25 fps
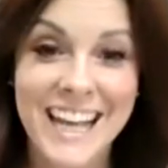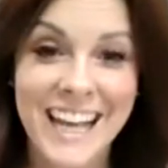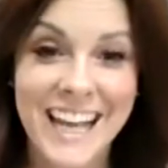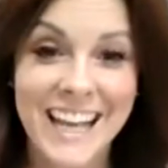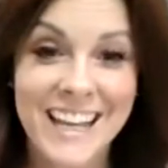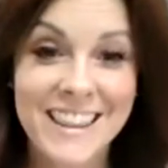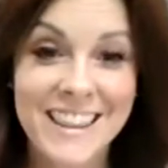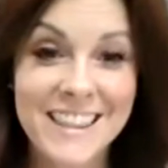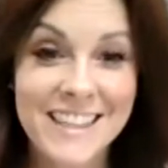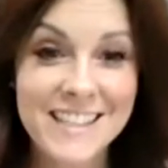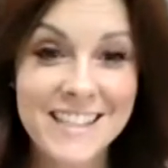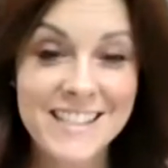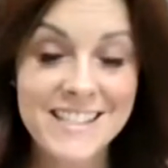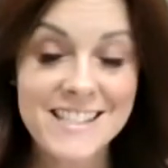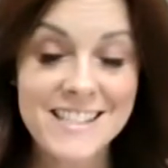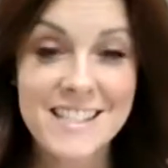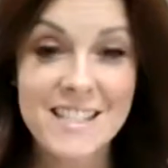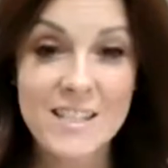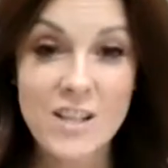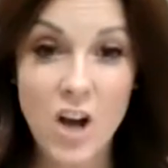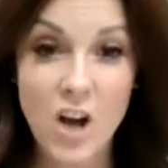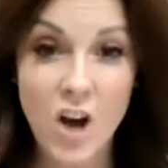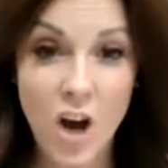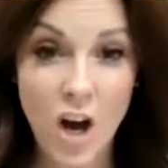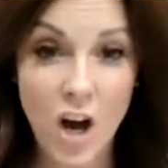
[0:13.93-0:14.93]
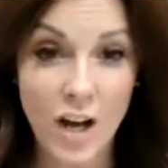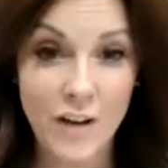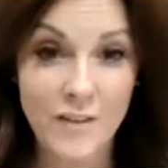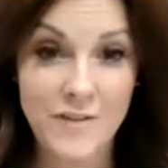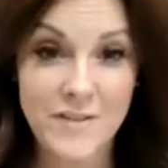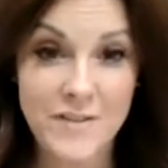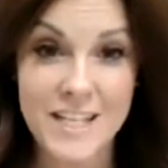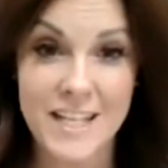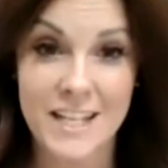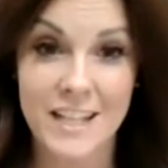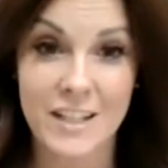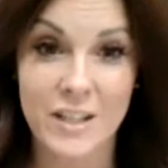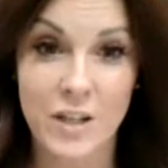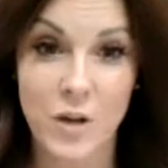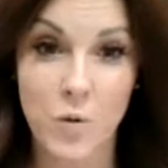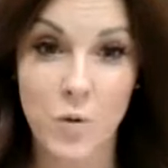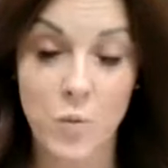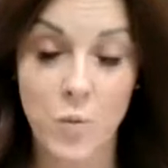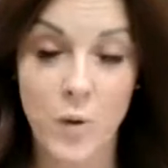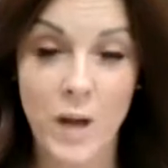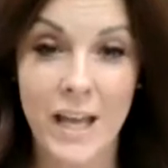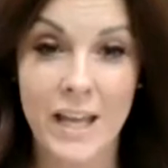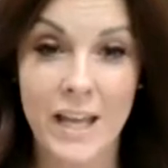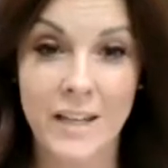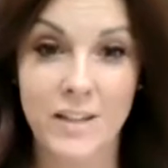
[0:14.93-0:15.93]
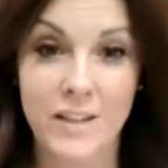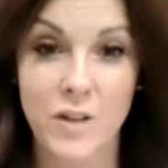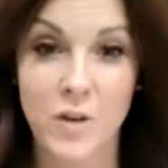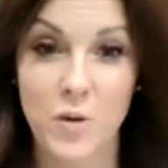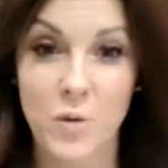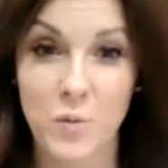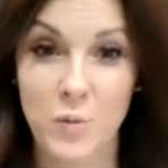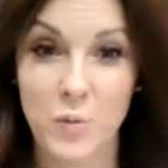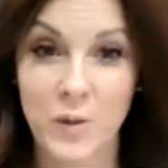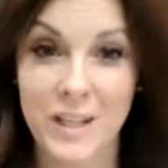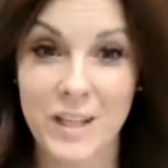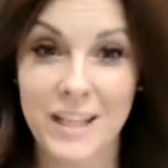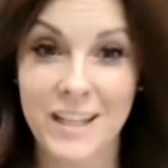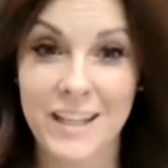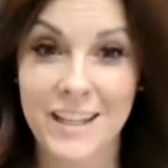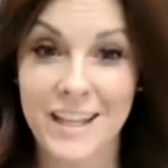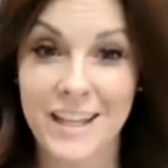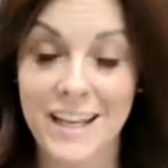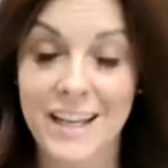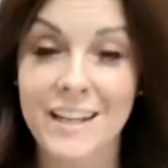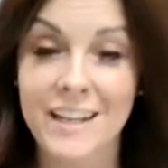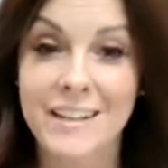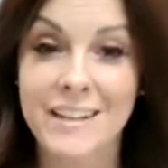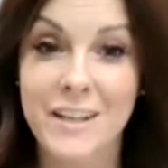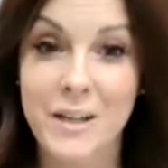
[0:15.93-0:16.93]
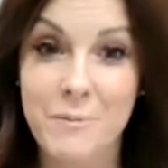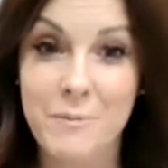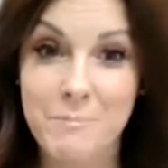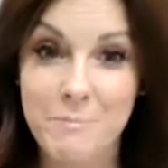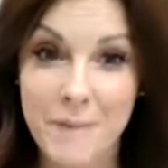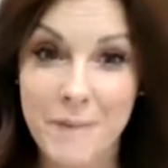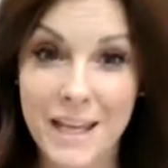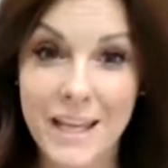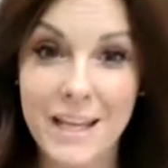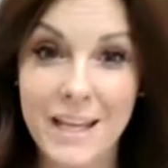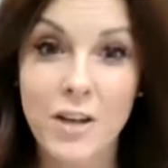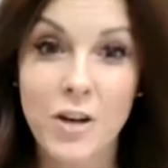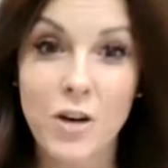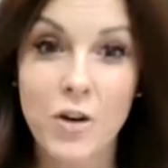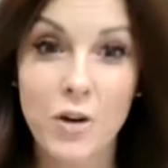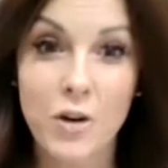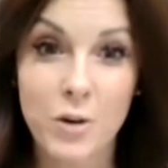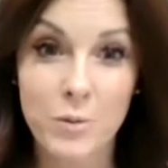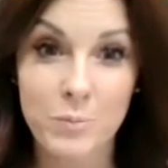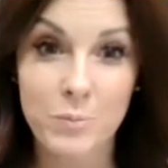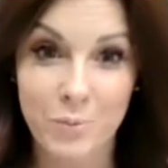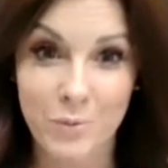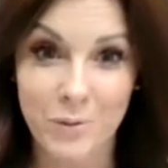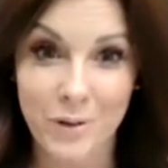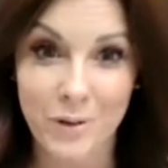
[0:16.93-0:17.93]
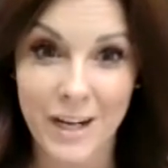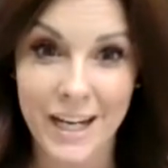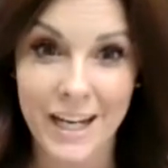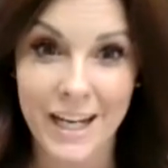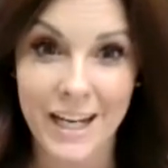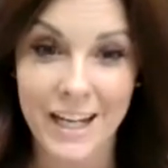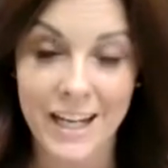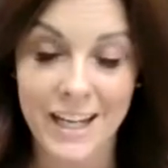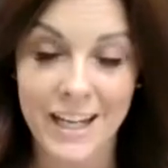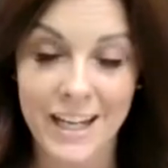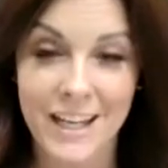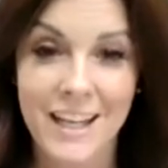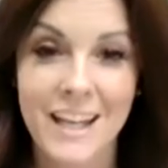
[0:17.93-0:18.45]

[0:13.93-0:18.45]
And this is often when we can make or break